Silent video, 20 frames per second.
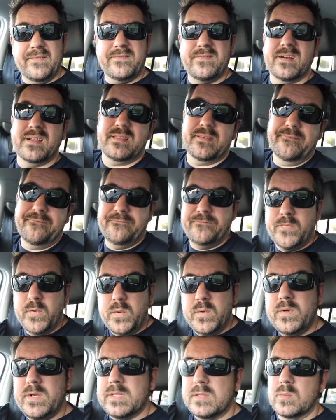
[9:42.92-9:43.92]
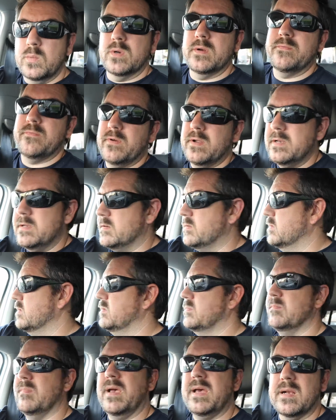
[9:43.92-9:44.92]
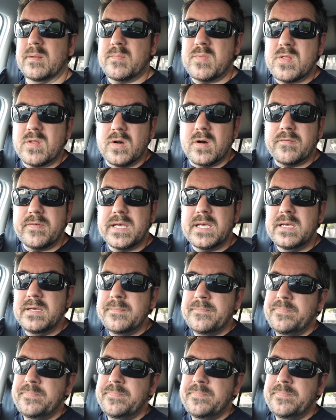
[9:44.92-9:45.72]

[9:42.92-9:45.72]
find some food at the waterfront, because man, I'm starving,